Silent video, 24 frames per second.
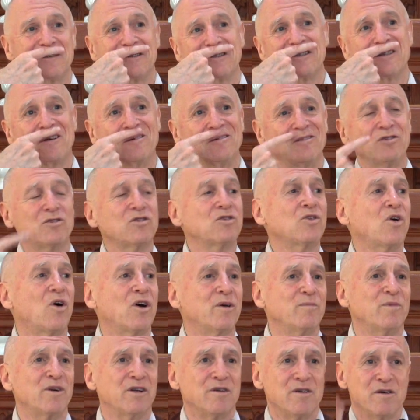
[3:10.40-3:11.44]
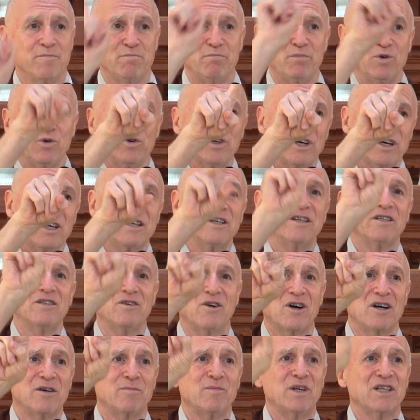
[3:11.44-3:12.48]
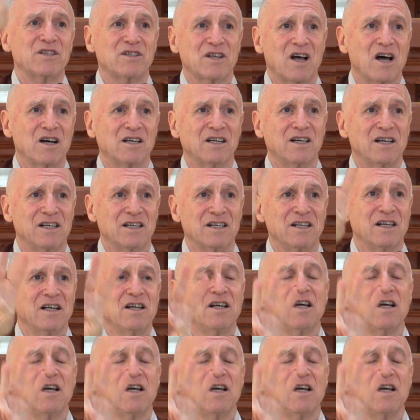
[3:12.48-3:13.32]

So Dharma, Buddha, Dharma, Sangha.